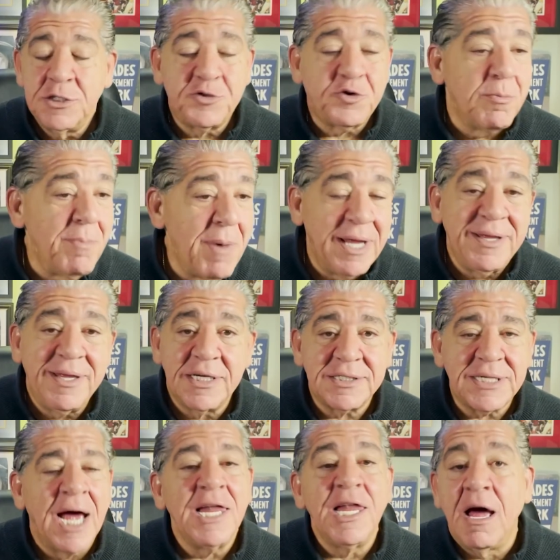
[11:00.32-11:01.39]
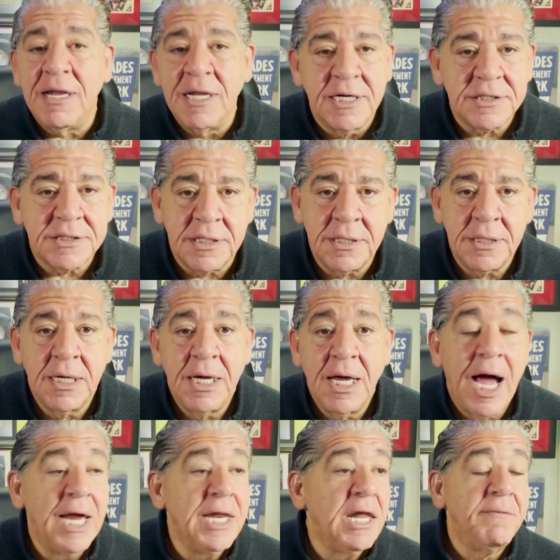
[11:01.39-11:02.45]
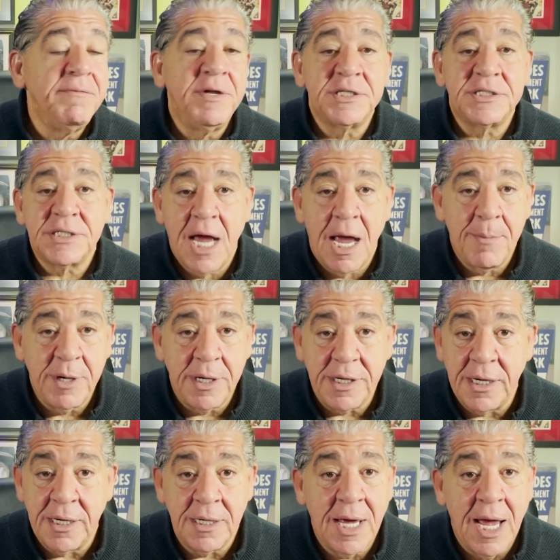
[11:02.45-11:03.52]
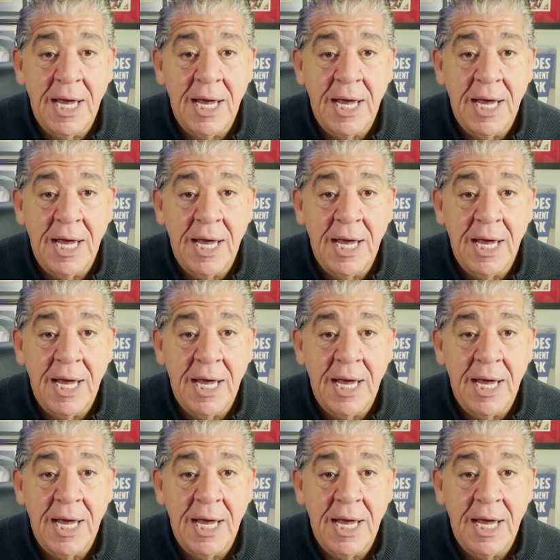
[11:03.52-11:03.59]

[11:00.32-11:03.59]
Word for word: Tremendous. I love. listen. I love this time of the year.